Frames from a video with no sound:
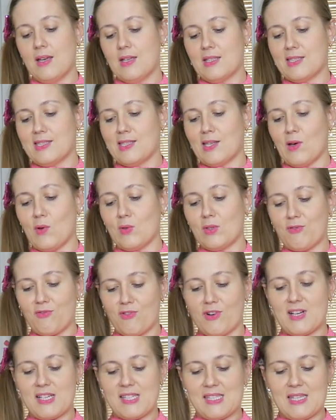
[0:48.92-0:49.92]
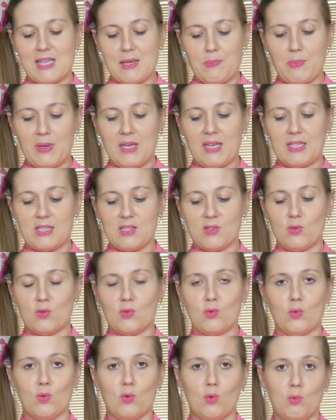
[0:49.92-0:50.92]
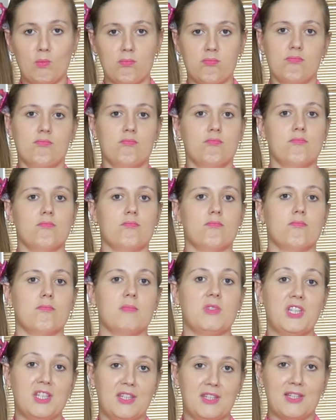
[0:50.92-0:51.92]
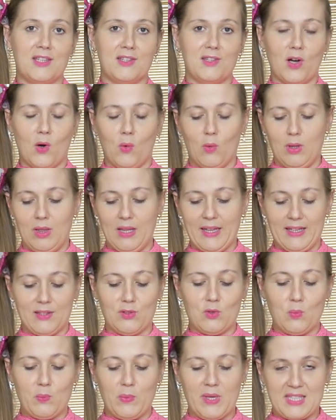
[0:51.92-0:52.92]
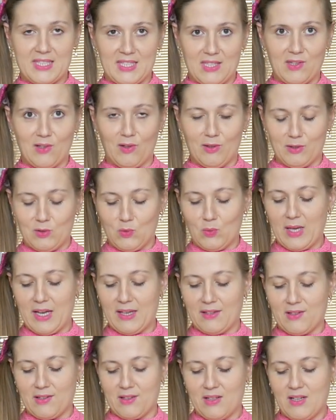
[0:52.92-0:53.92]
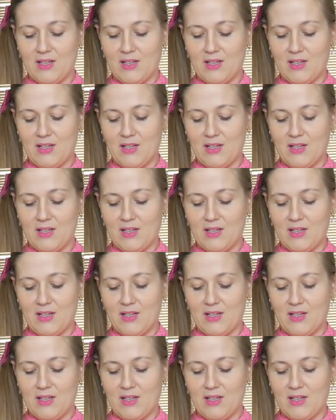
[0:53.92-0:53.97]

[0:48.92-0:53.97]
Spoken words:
So the first step is to knead the dough, like to mix it all together.